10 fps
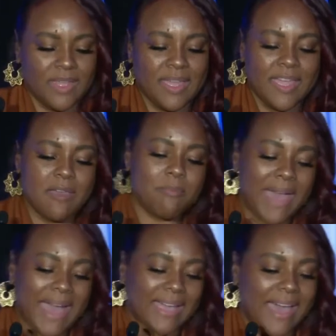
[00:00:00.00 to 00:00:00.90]

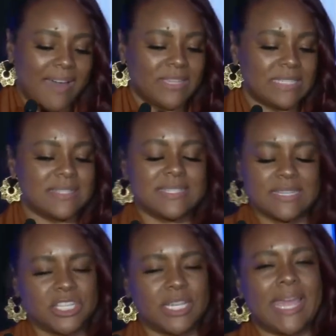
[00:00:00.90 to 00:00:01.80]
MPAC having
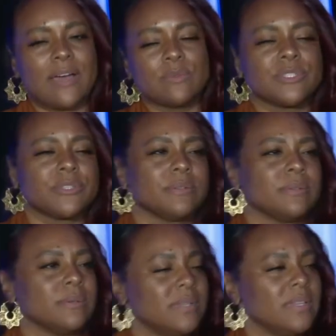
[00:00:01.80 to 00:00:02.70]
such a
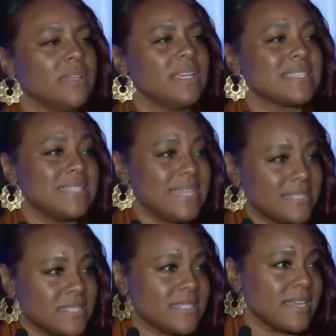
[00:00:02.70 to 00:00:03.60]
council is
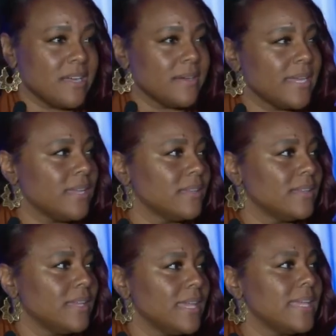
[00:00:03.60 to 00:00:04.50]
necessary
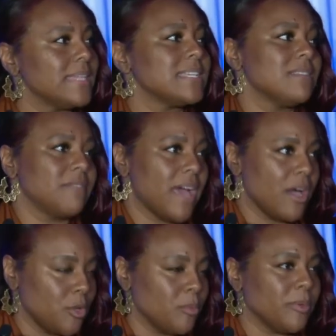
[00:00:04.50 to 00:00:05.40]
and
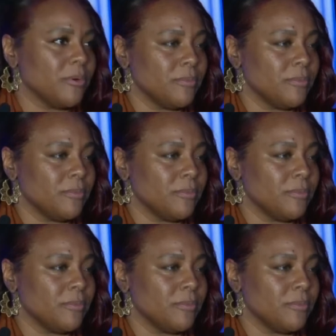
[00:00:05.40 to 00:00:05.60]
invaluable.